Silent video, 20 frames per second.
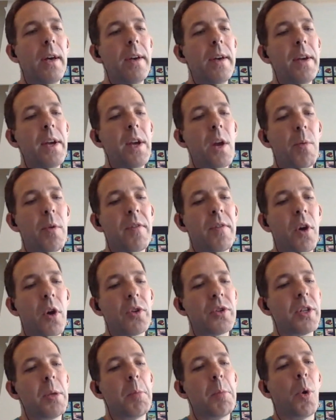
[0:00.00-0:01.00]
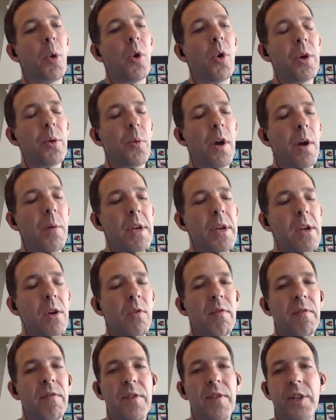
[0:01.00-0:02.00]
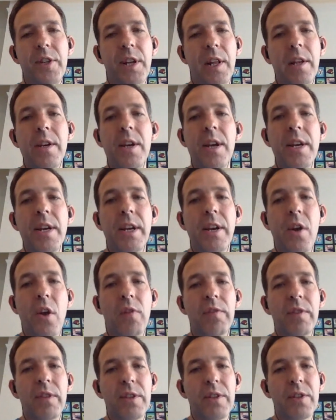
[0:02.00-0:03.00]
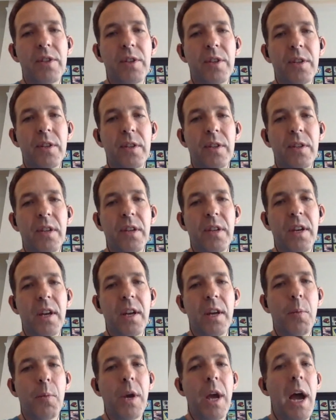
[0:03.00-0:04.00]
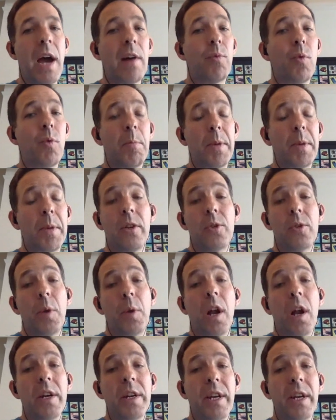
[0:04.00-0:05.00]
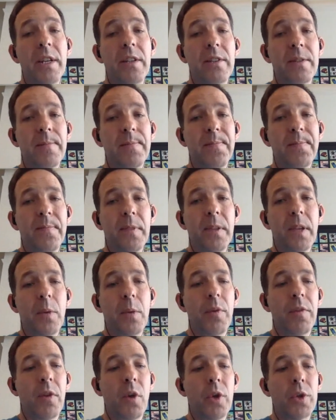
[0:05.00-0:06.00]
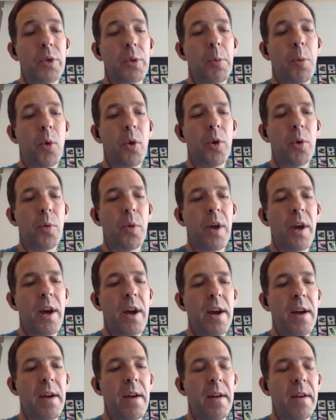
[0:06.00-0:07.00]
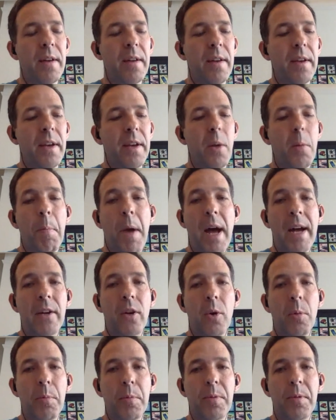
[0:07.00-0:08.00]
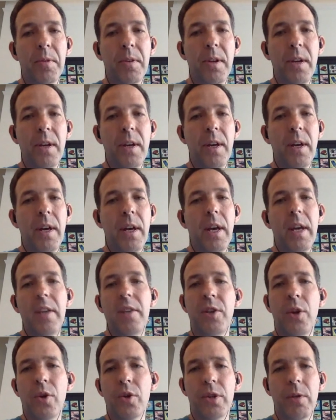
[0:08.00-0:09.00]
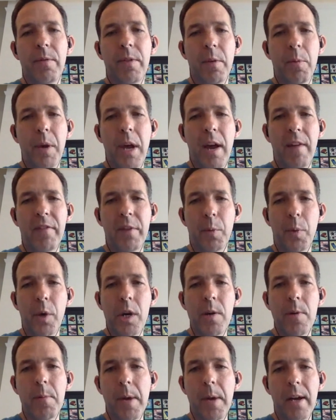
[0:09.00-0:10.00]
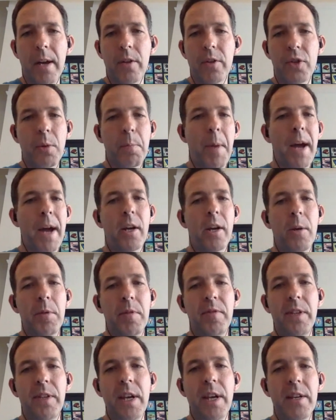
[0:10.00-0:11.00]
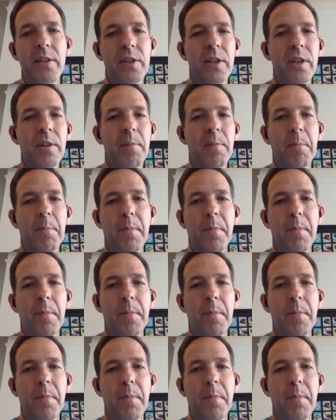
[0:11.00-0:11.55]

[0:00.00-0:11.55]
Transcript: We've got to the point where we don't physically need an office. We have one because we like it. We've got to a point where, backup is not something we have to worry about. So backup of data,